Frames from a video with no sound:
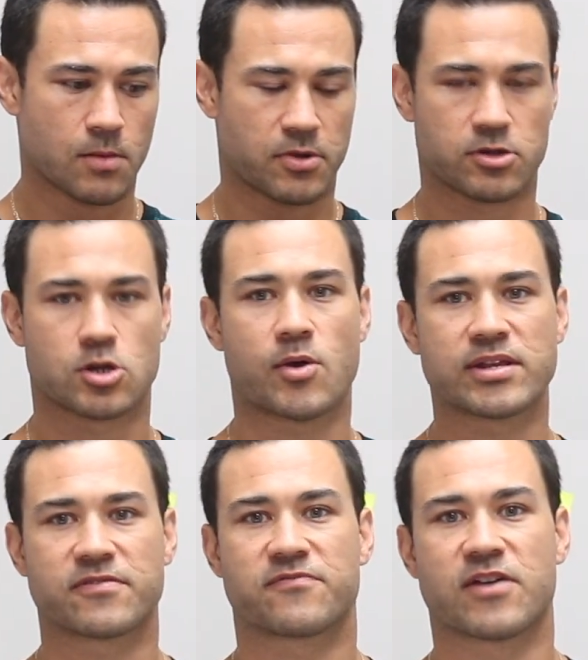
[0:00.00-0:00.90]
but you're going
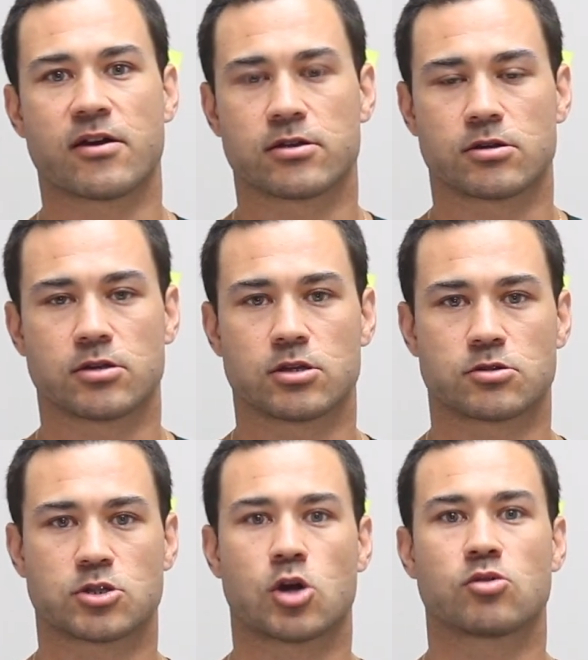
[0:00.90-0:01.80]
to failure, you're
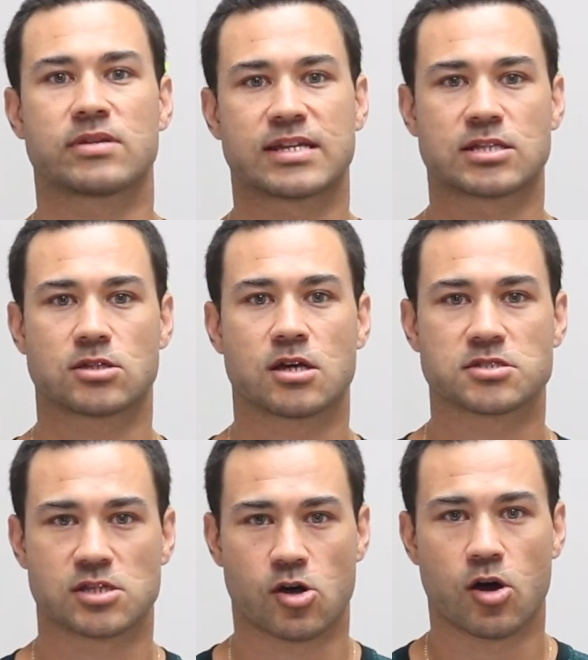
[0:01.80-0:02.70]
totally
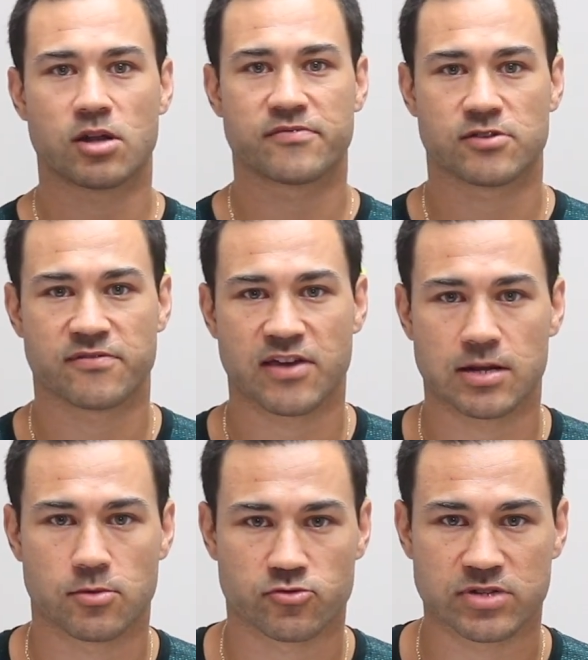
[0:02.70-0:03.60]
exhausting all of your
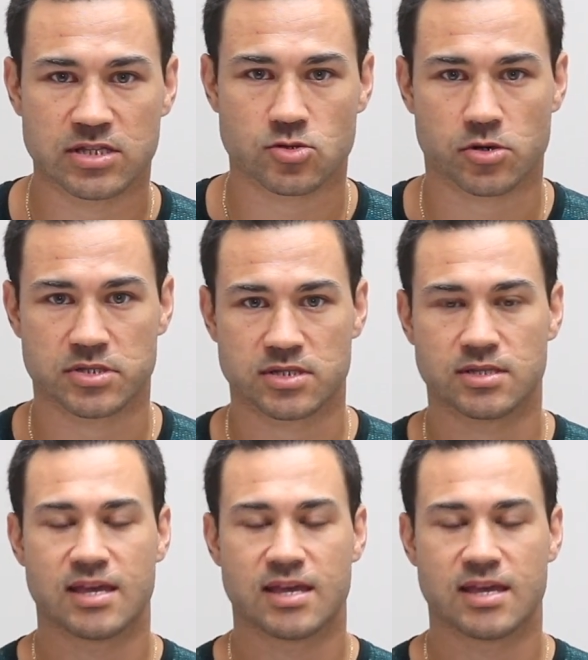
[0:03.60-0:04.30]
available resources.